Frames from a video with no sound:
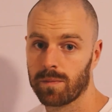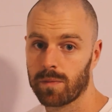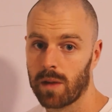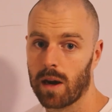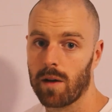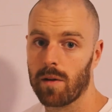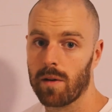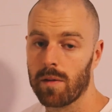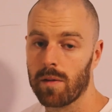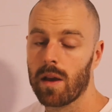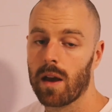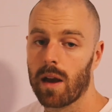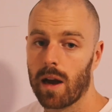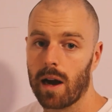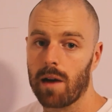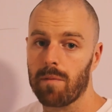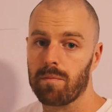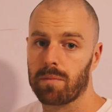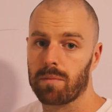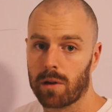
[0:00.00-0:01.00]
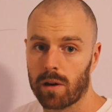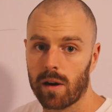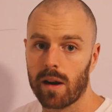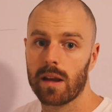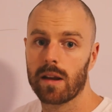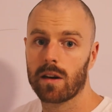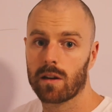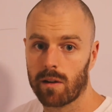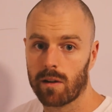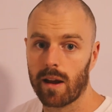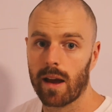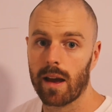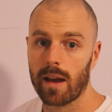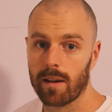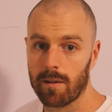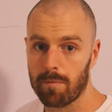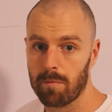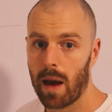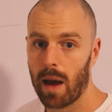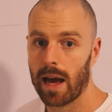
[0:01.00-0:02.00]
a
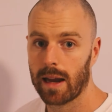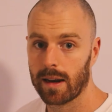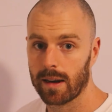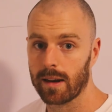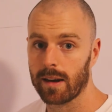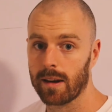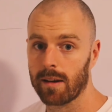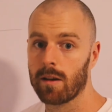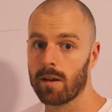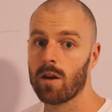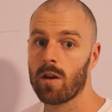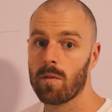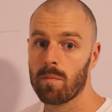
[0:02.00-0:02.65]
pre-created pattern